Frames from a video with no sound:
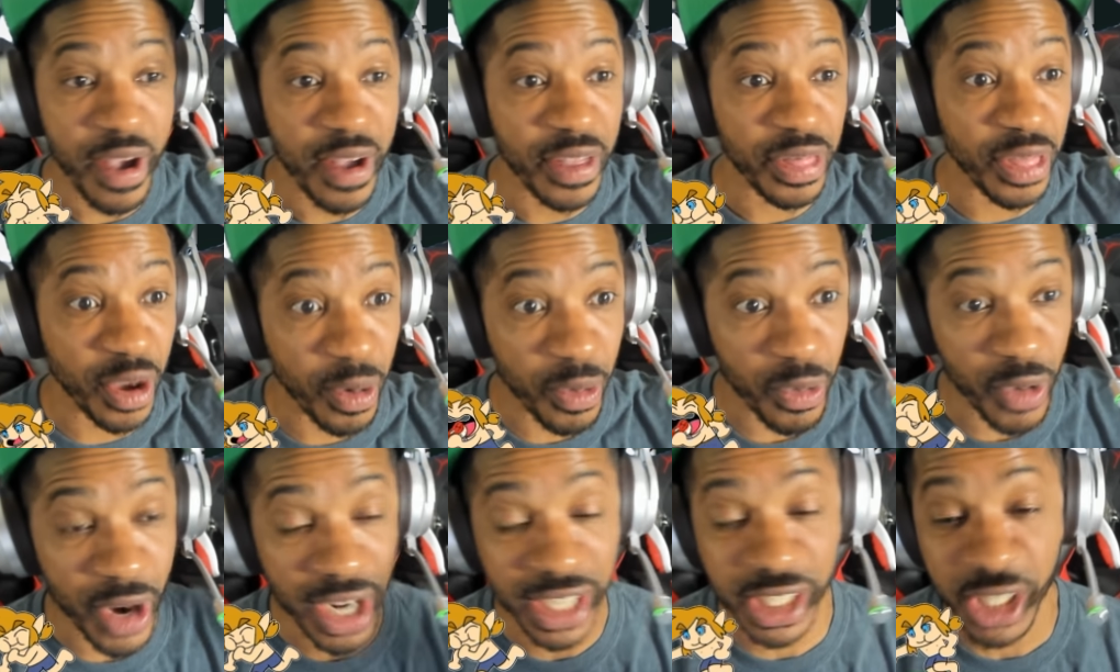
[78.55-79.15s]
the
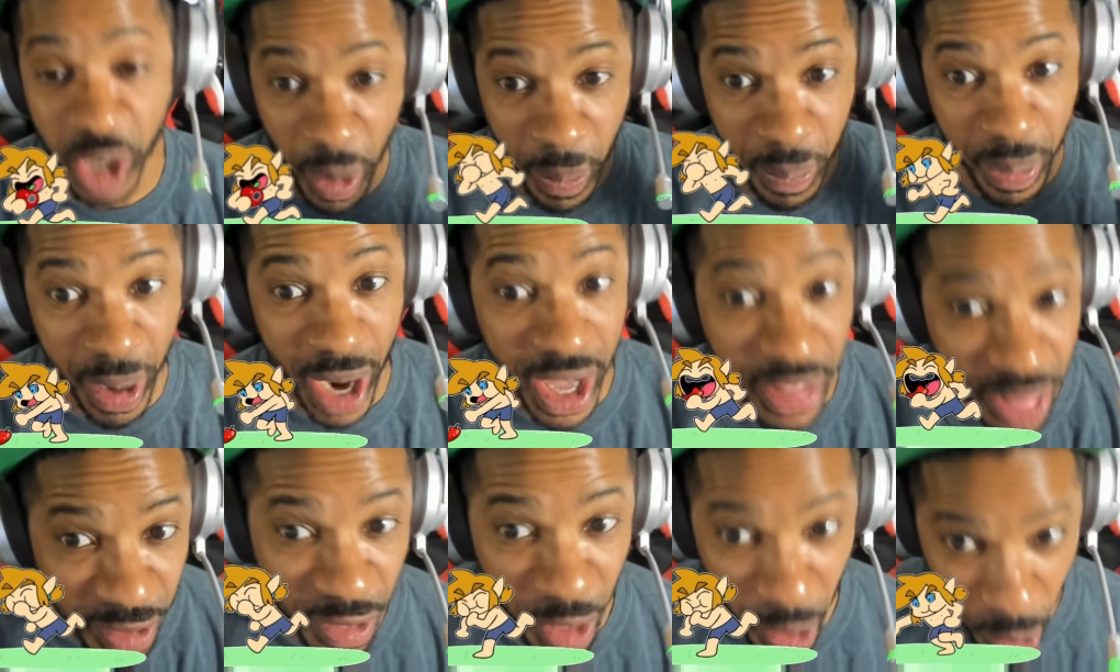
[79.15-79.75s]
original
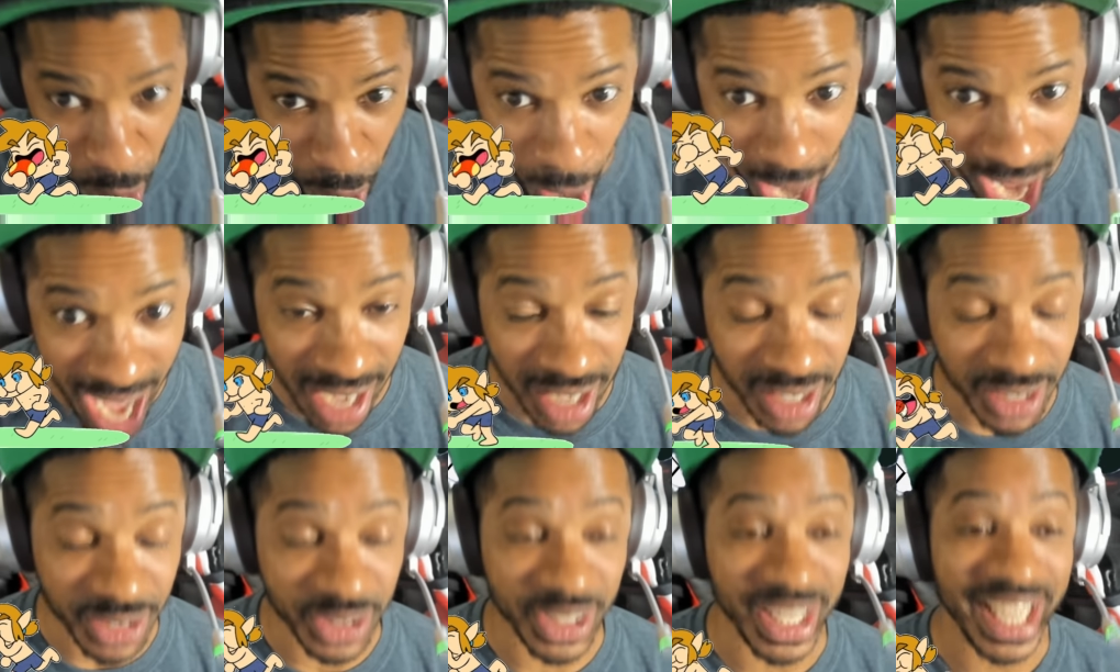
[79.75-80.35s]
Breath of the
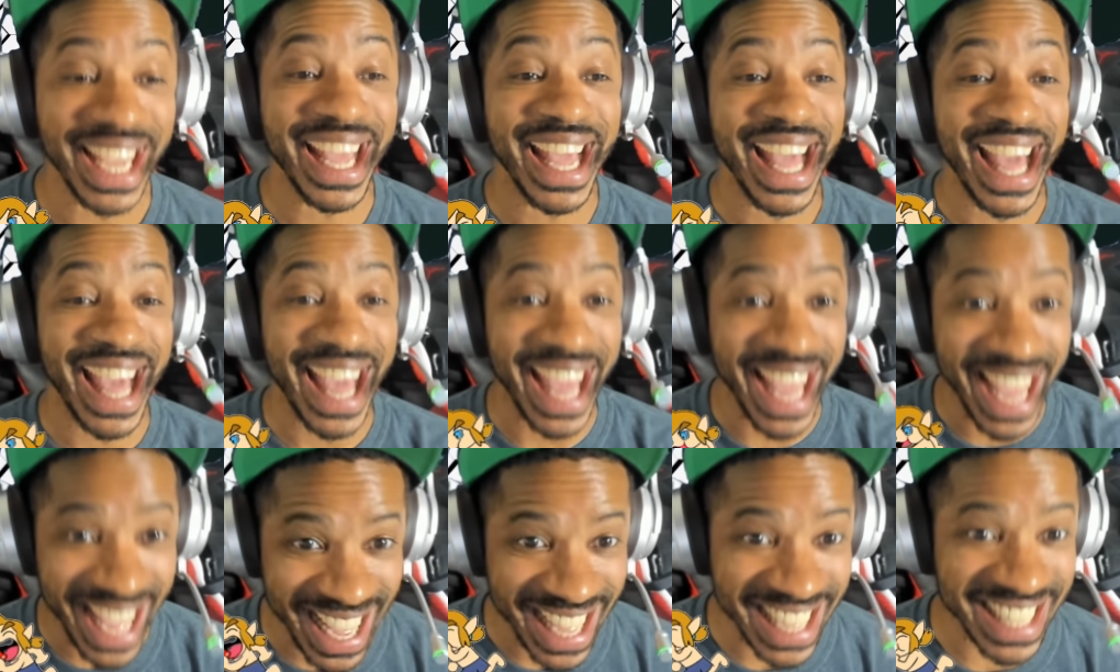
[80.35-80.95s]
Wild
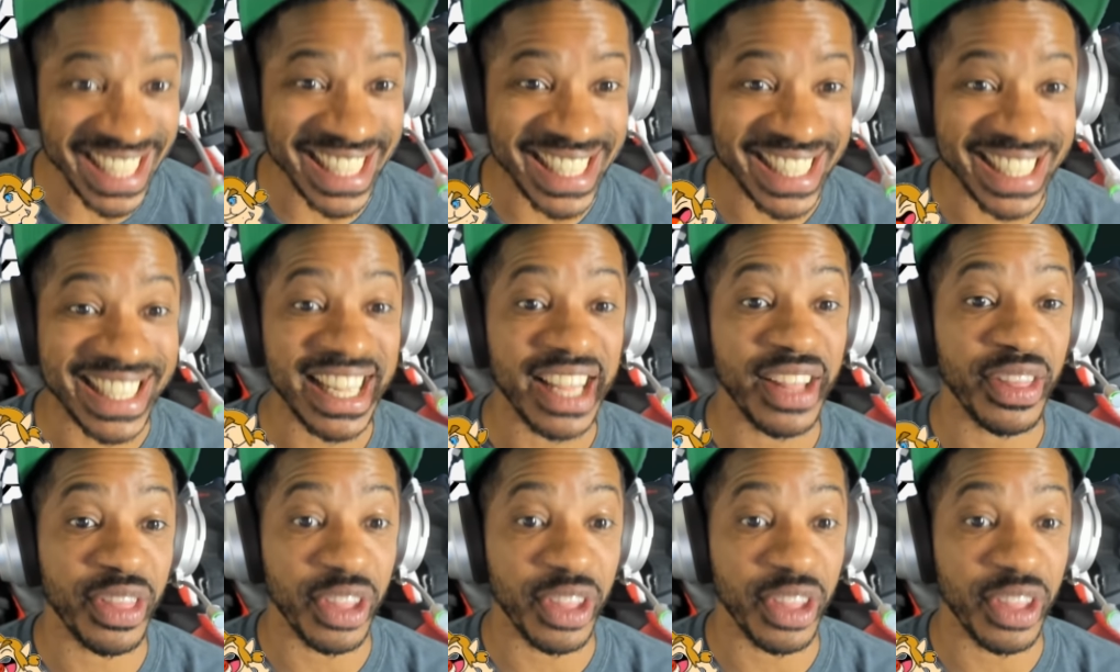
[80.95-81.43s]
is